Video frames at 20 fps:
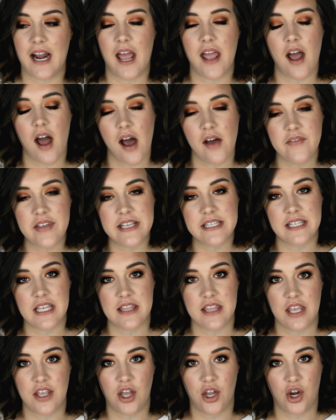I obviously
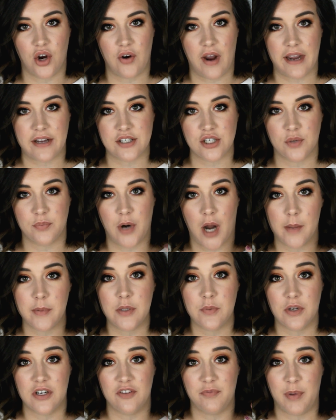think a corrector probably
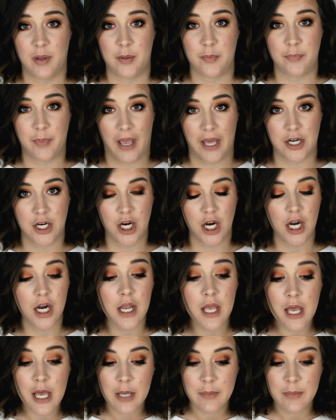would have been better,